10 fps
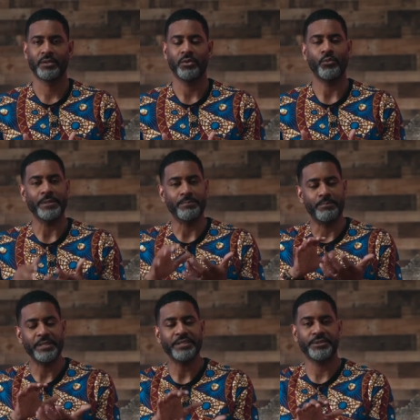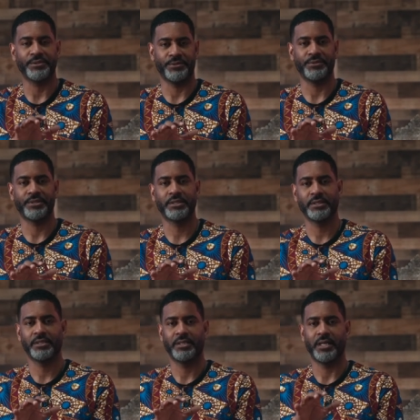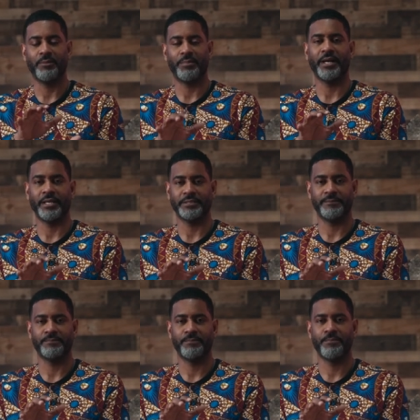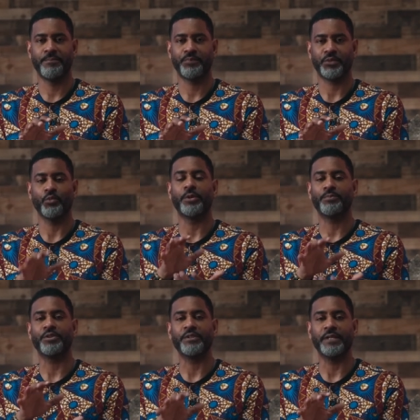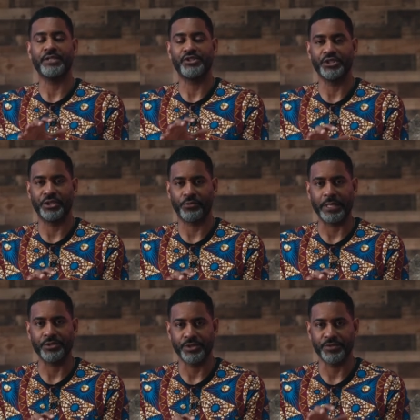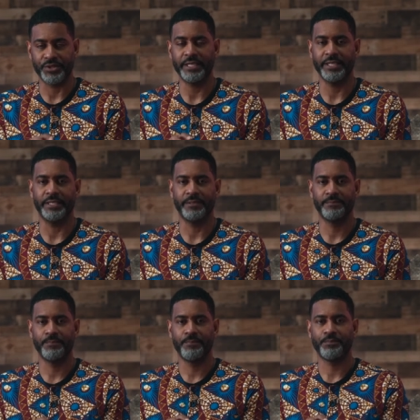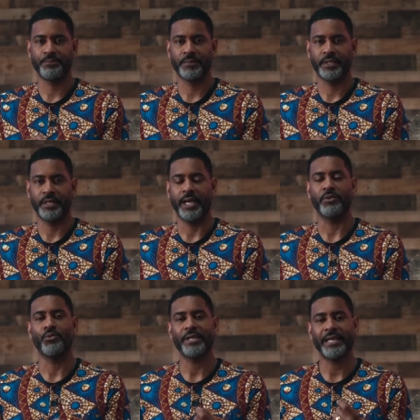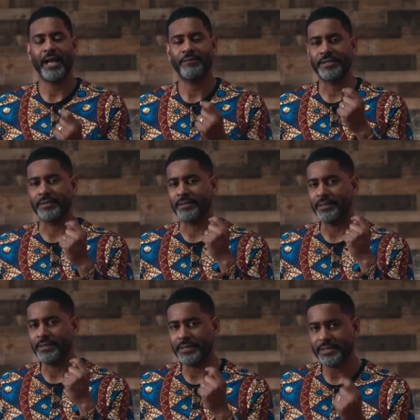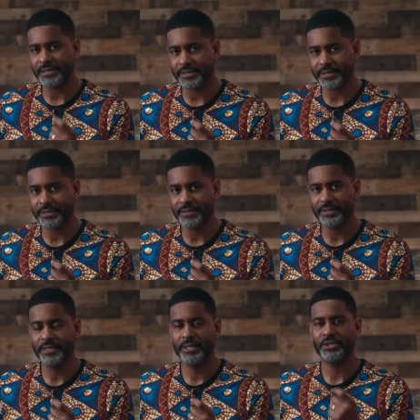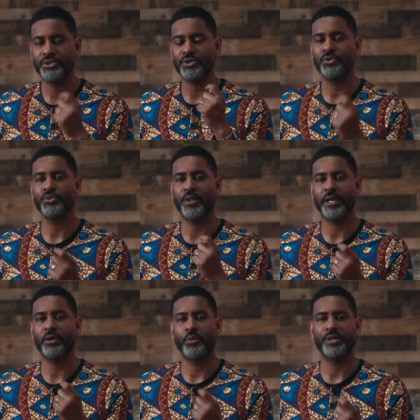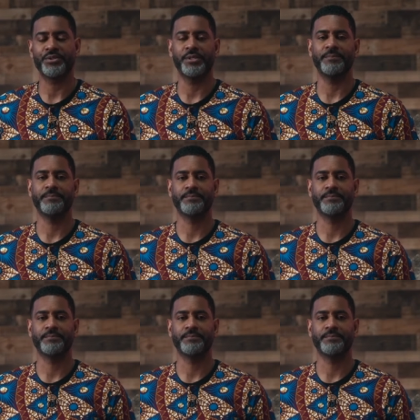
we build upon what previous generations did, and we have to listen to their wisdom,